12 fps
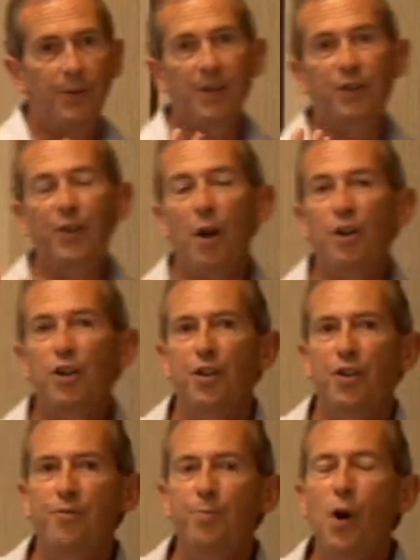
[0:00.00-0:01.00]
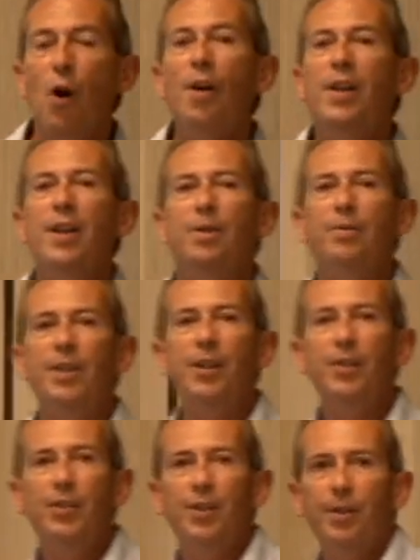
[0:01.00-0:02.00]
this notion of market
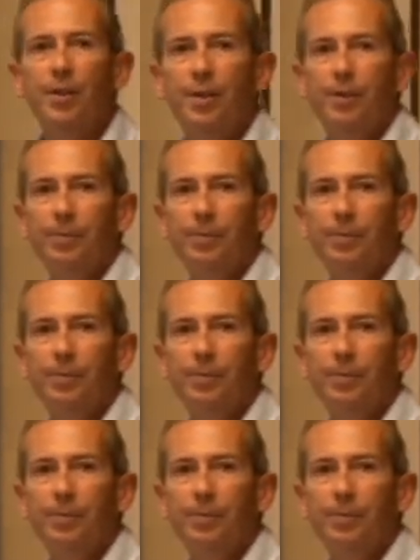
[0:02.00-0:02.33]
risk